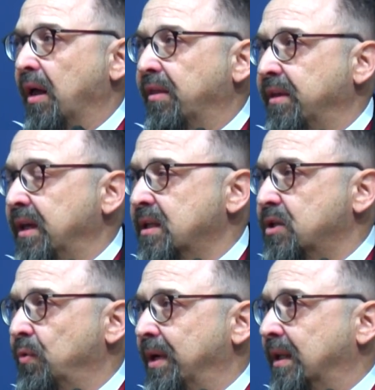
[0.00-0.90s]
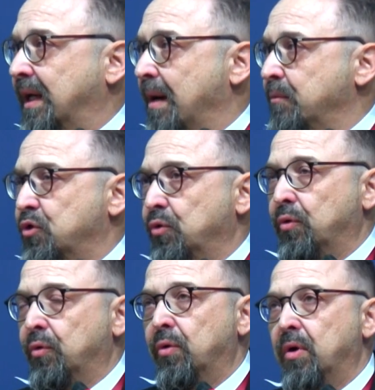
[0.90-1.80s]
things when it comes
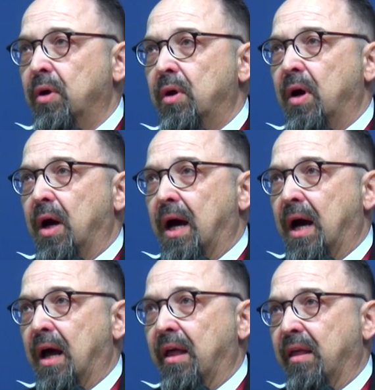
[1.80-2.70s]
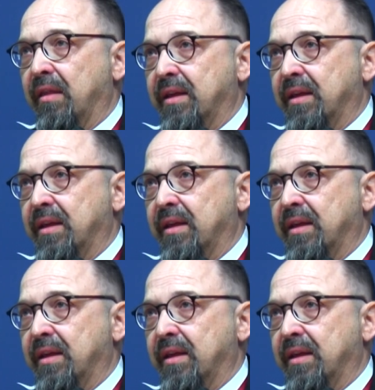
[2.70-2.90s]
to the